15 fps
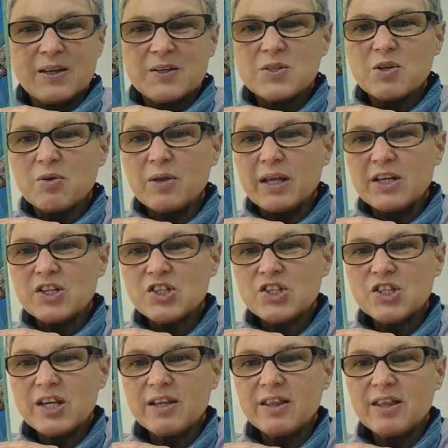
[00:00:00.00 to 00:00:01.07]
So they
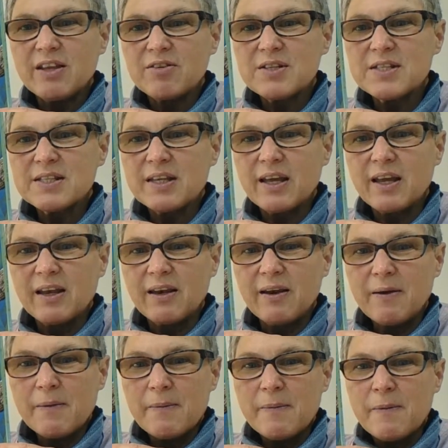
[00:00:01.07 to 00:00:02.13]
shed their skin